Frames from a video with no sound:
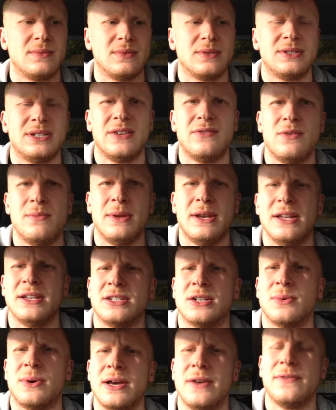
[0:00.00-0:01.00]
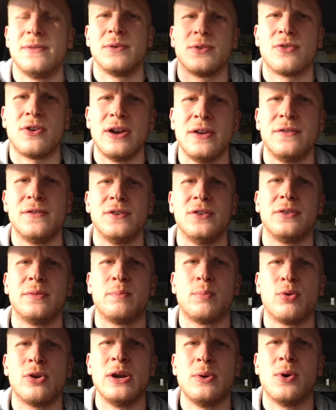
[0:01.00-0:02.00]
7 minutes away from Crayford.
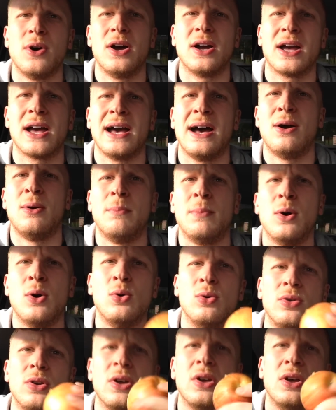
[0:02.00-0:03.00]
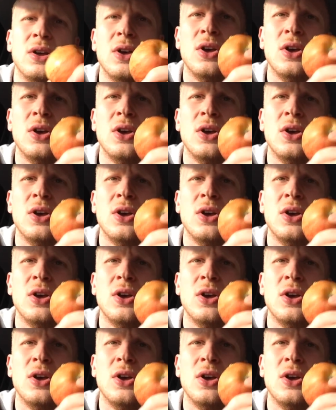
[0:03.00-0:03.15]
Pre-workout on board.